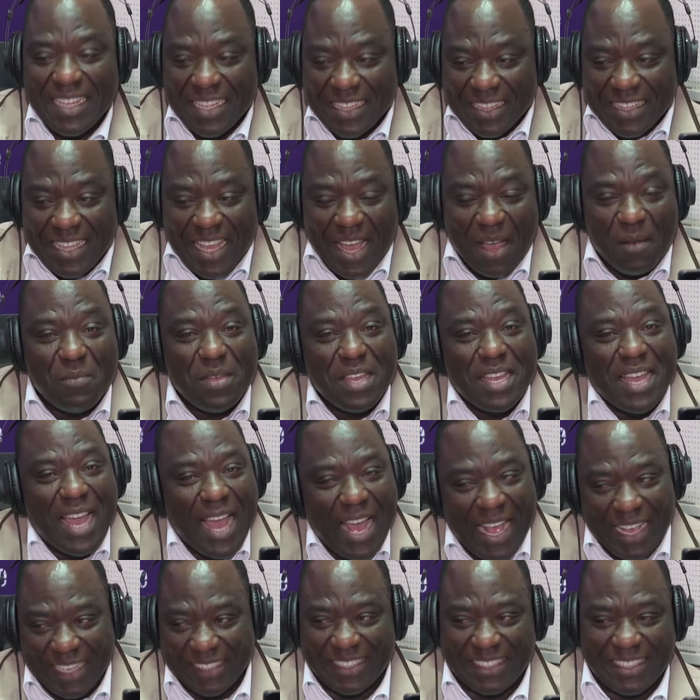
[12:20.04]
they are being
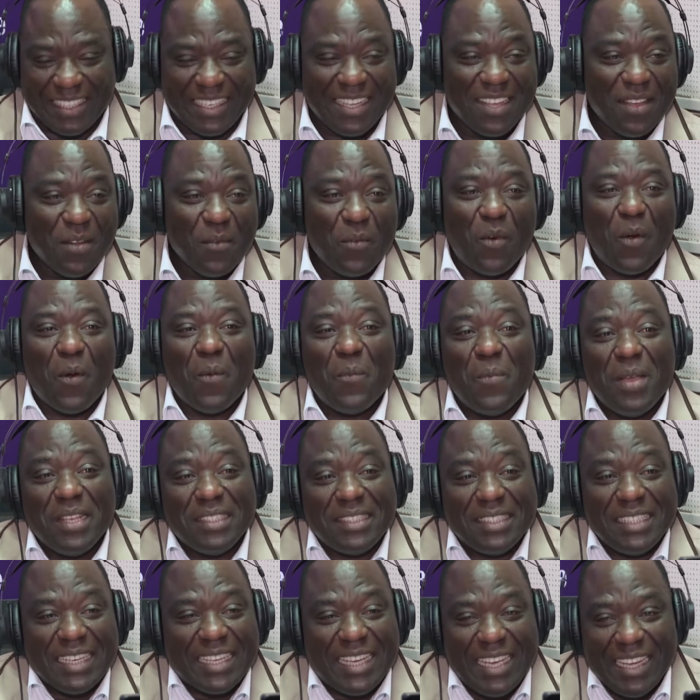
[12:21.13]
asked for
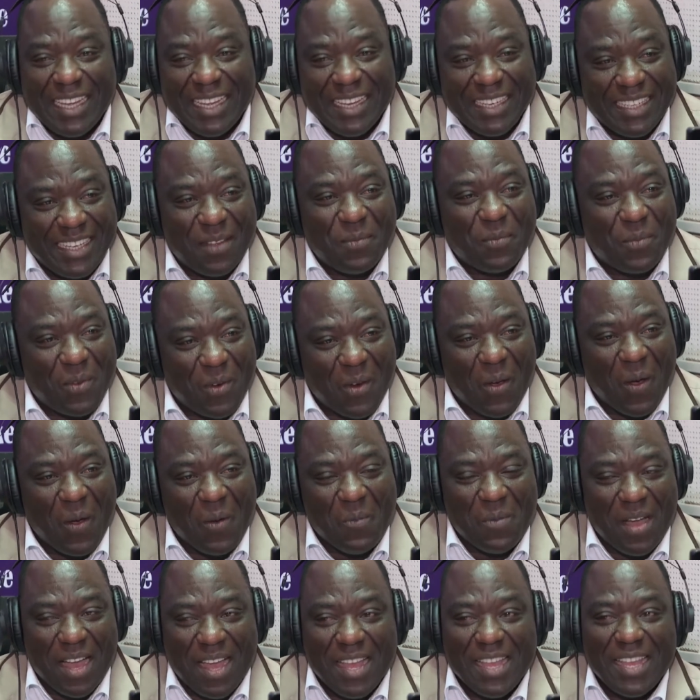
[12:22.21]
basic
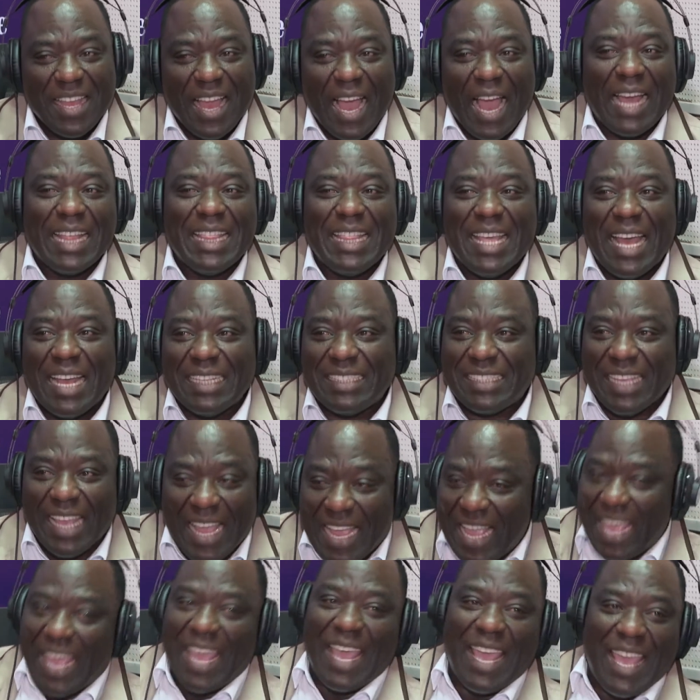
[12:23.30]
diploma, and they are
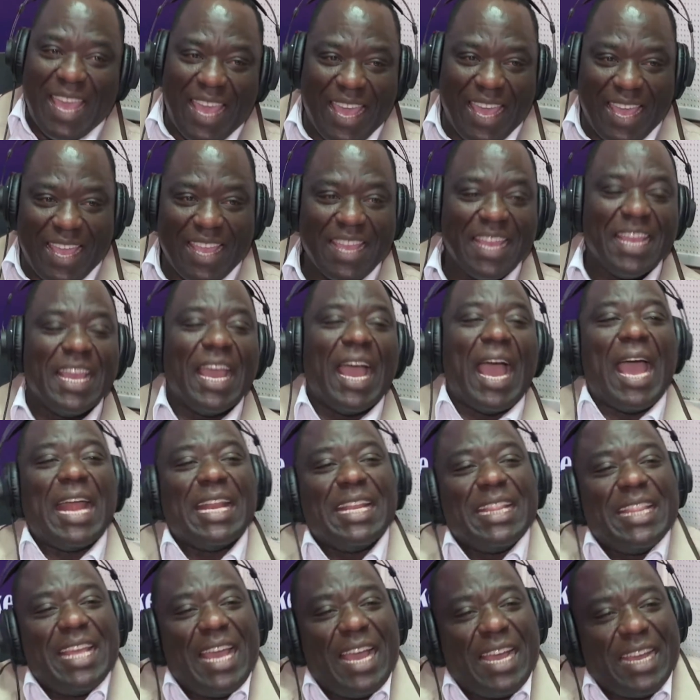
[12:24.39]
saying, hey,
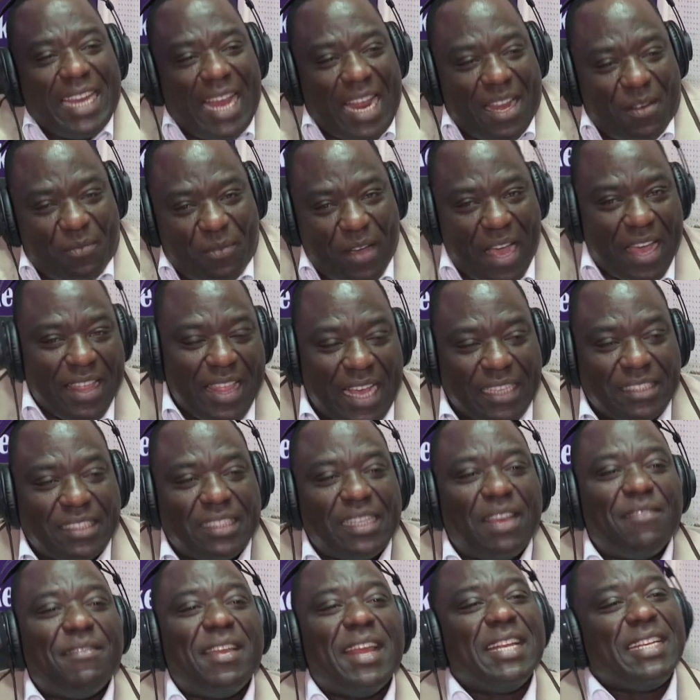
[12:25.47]
and their grandfather
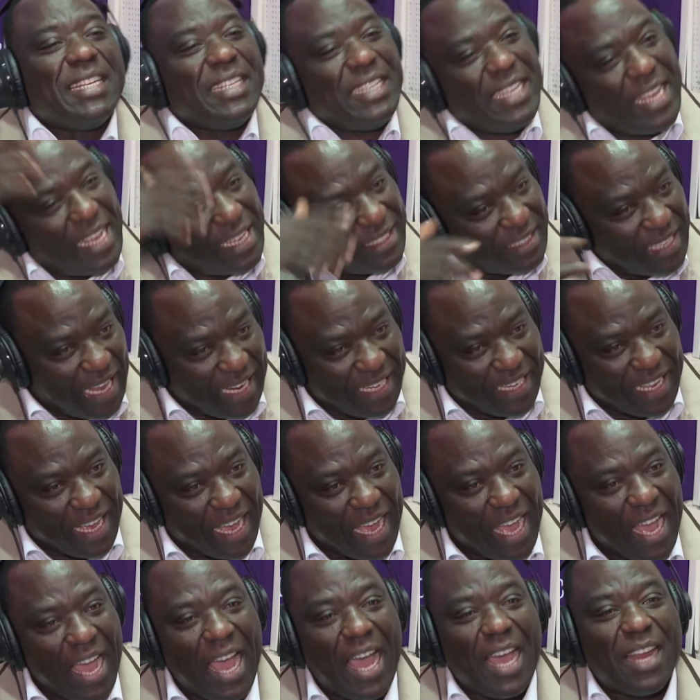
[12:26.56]
70 years earlier
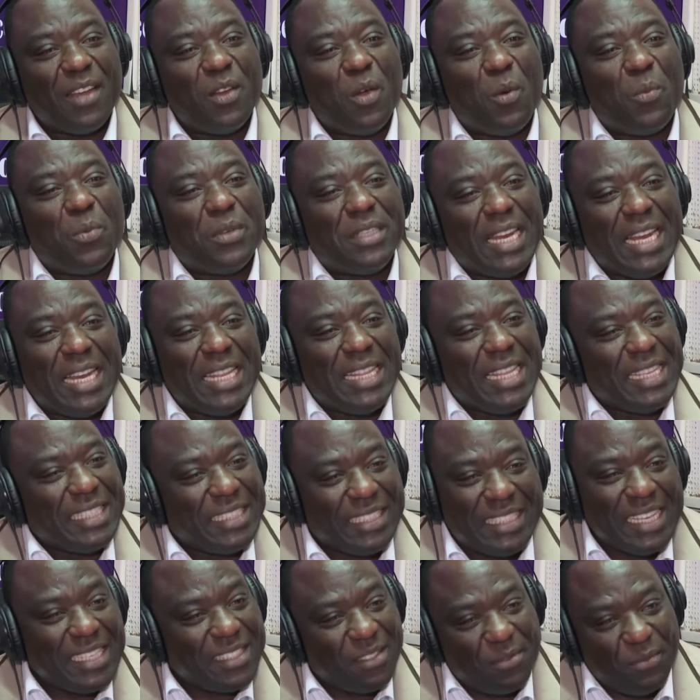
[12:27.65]
had obtained these
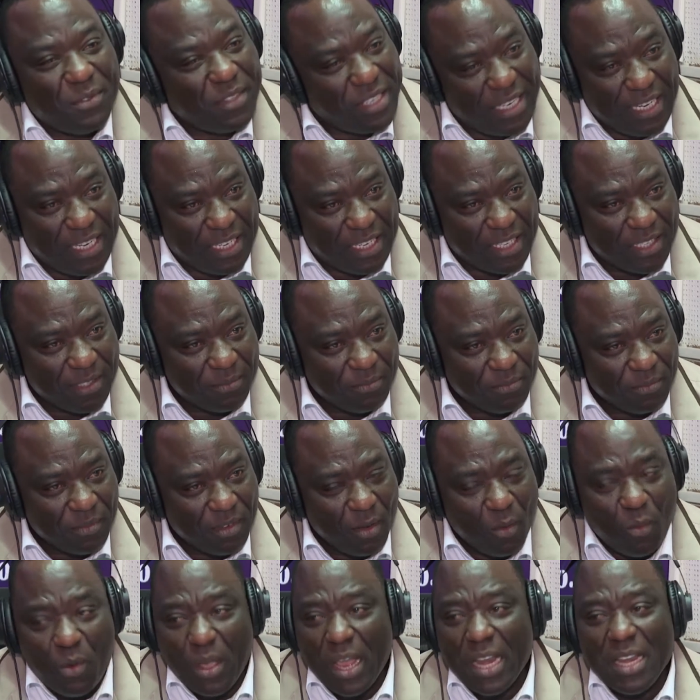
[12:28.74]
things free.
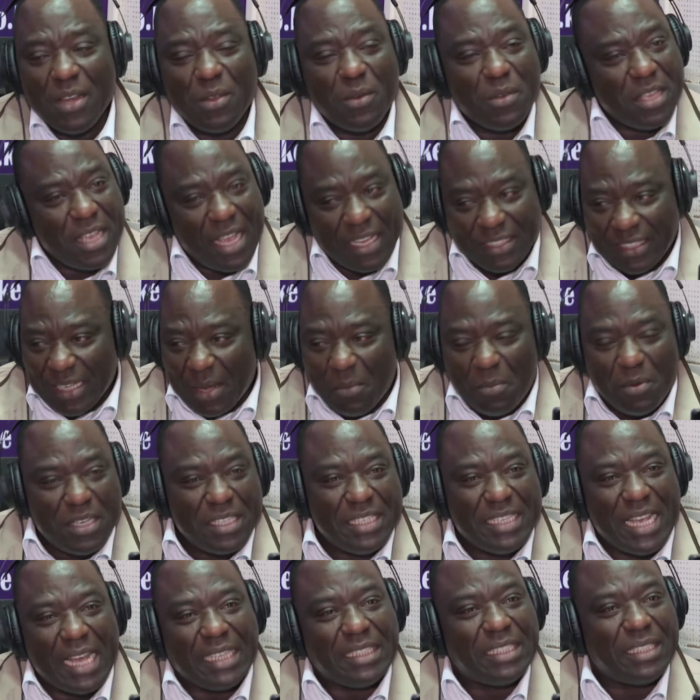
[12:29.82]
When you hear somebody
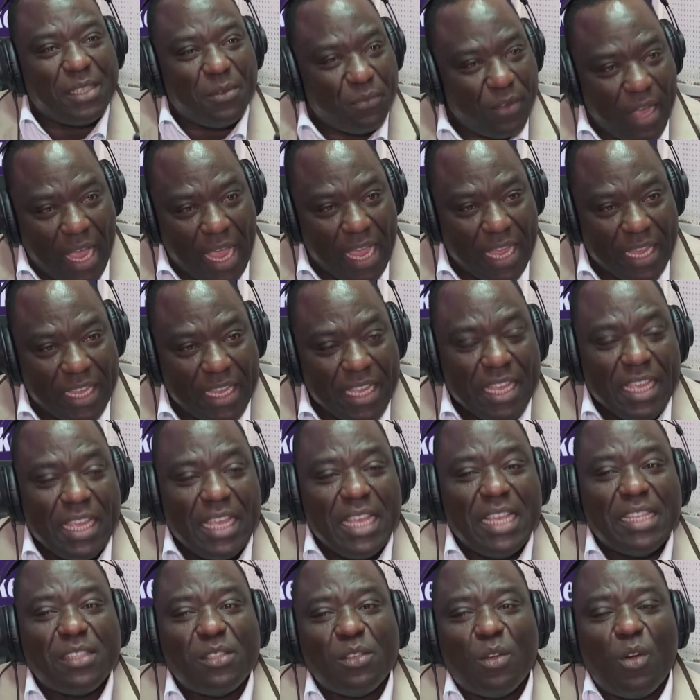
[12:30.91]
justifying
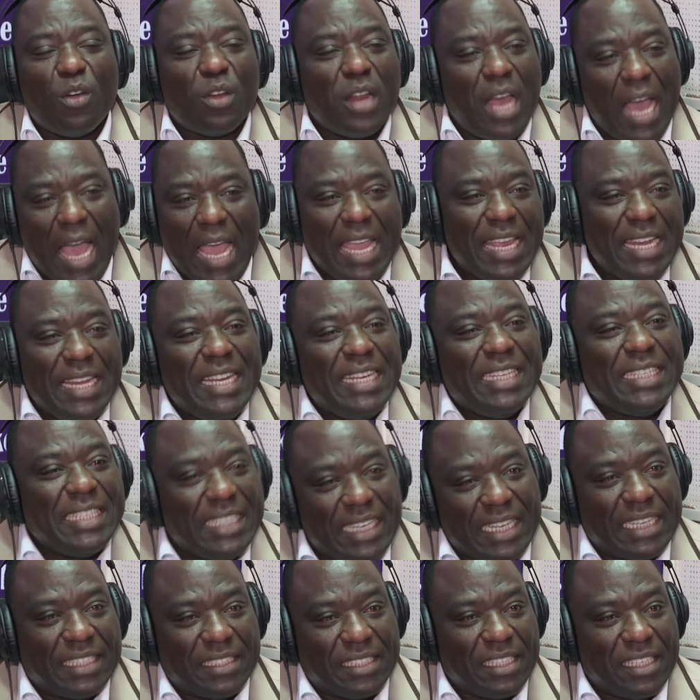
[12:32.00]
his or her
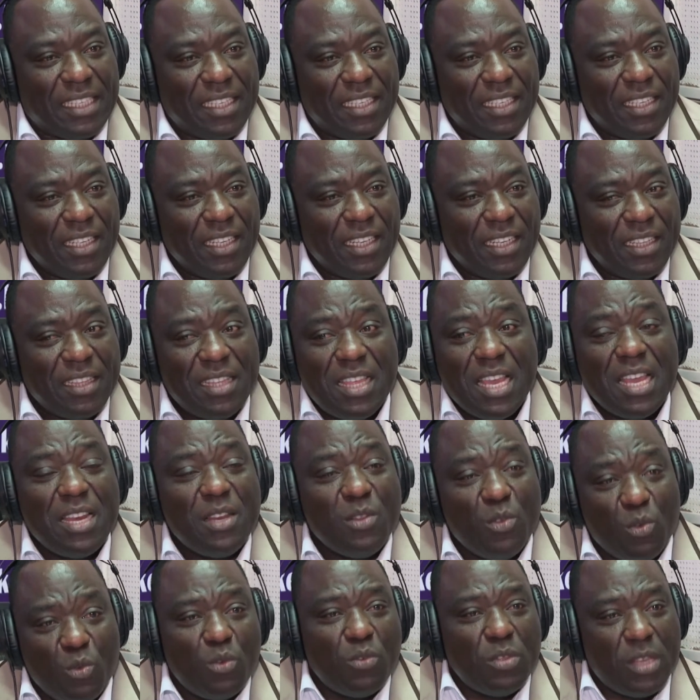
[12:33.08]
illiteracy, then
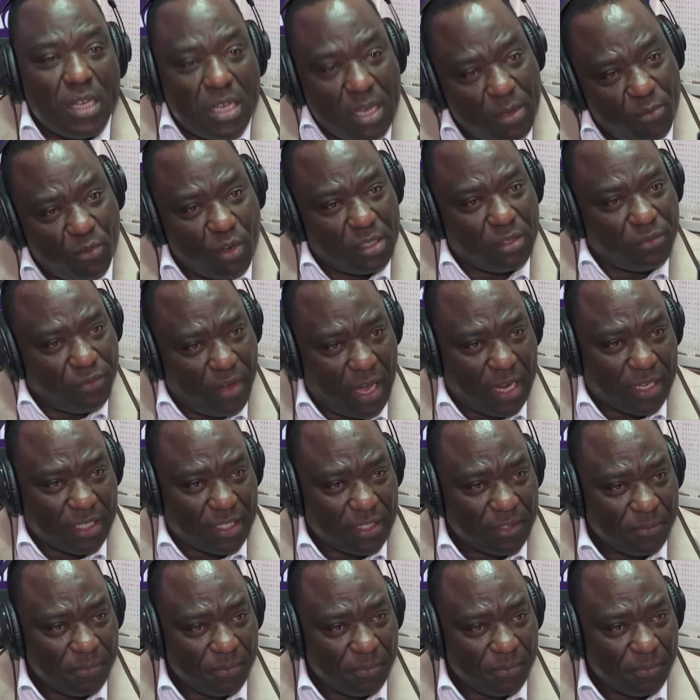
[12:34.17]
you know the devil is fat.